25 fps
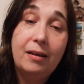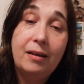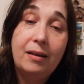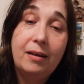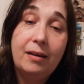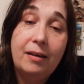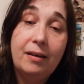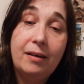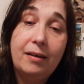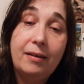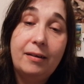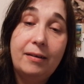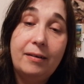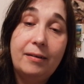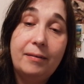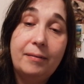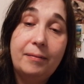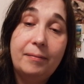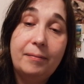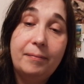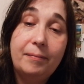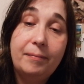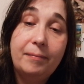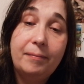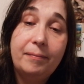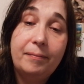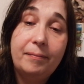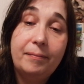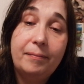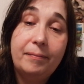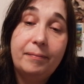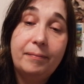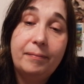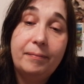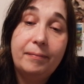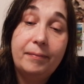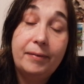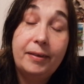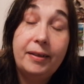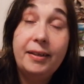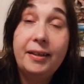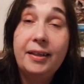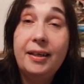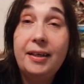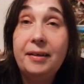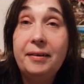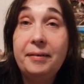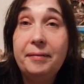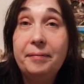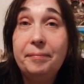And
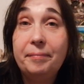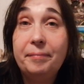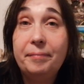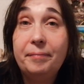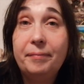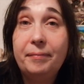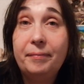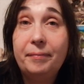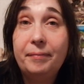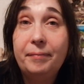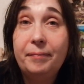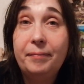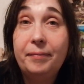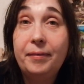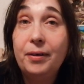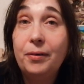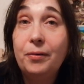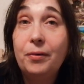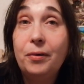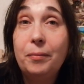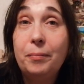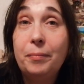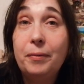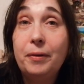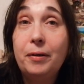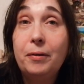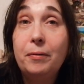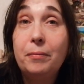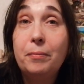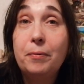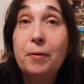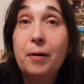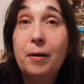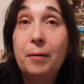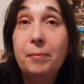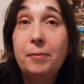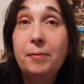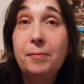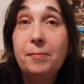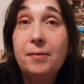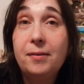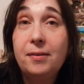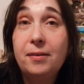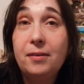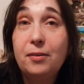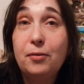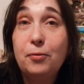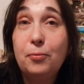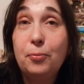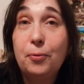yeah, there are bigger problems
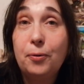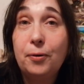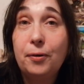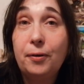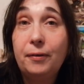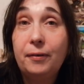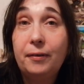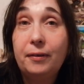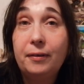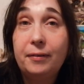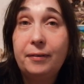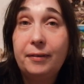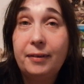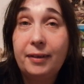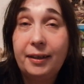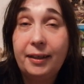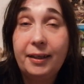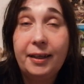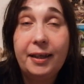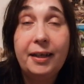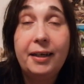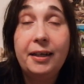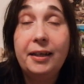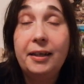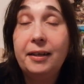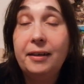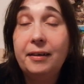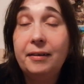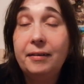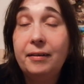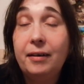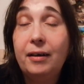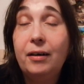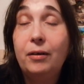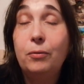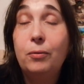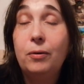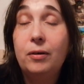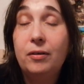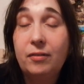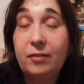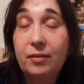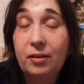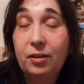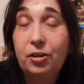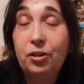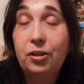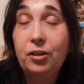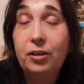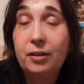in this world than getting a cross
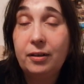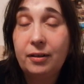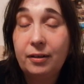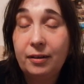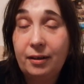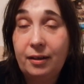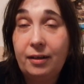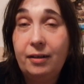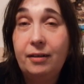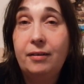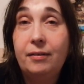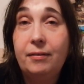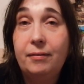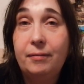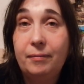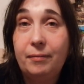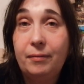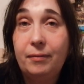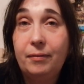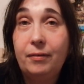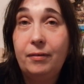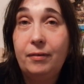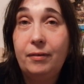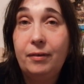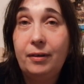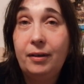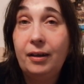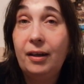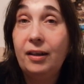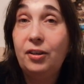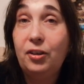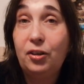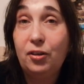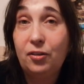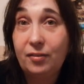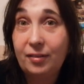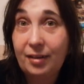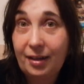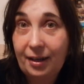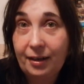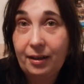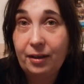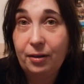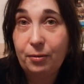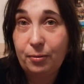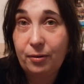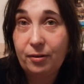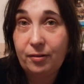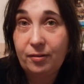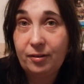stitch kit. Not just any
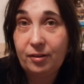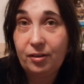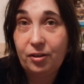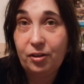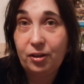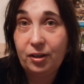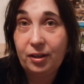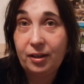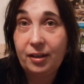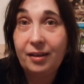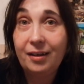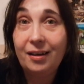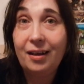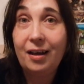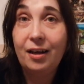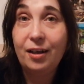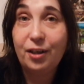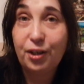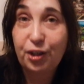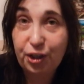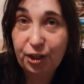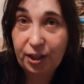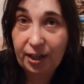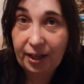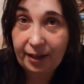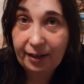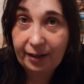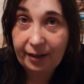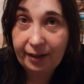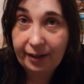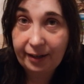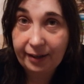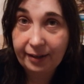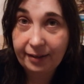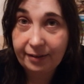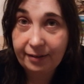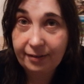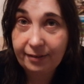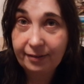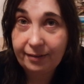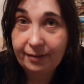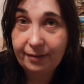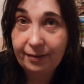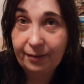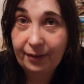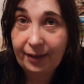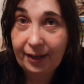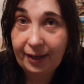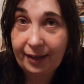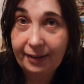cross stitch kit, a chatelaine,
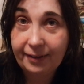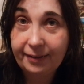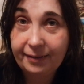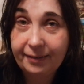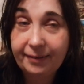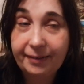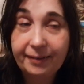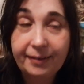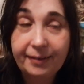okay?